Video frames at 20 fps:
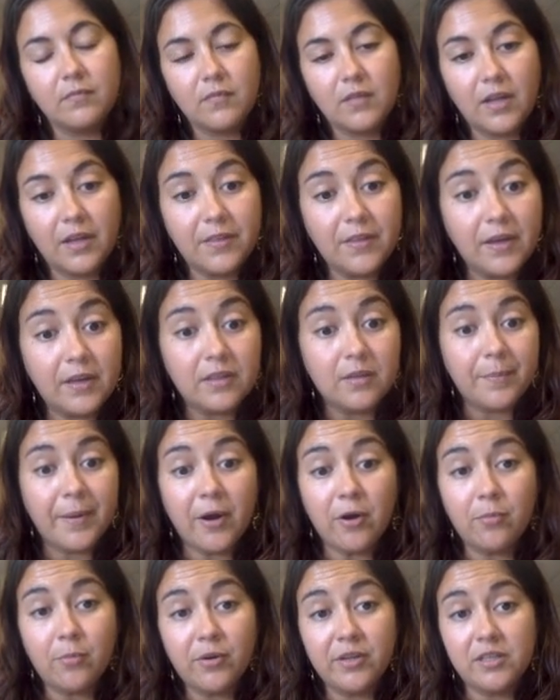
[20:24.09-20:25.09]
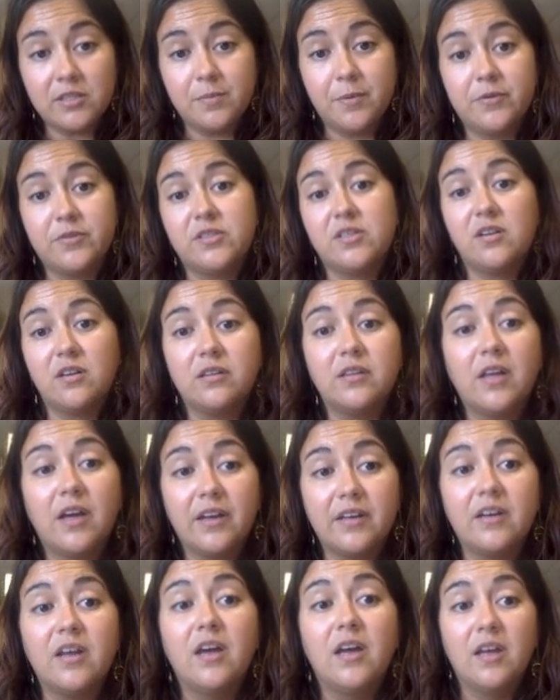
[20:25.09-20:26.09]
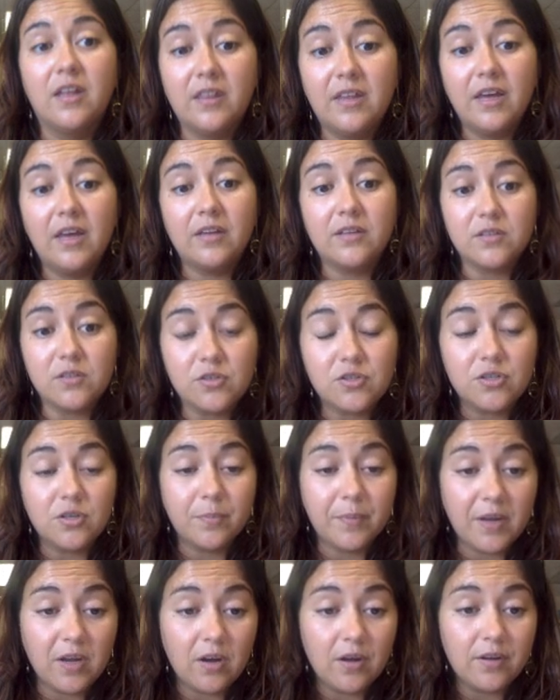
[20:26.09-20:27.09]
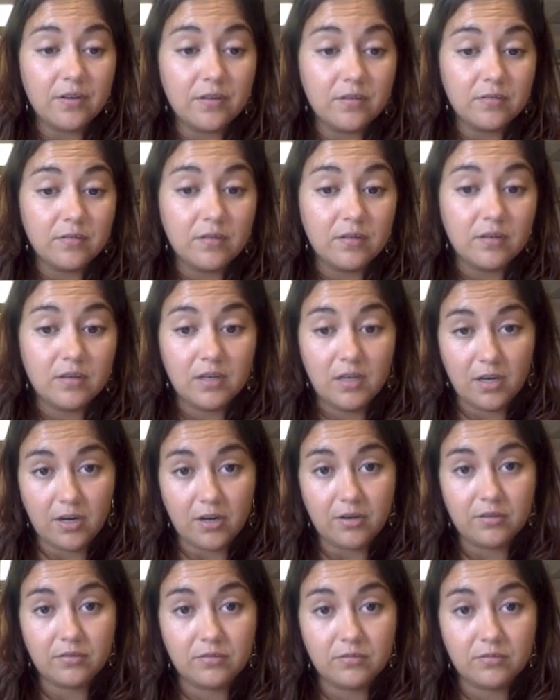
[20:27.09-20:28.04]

And I think in the PowerPoint that's posted online, the answer should be on here.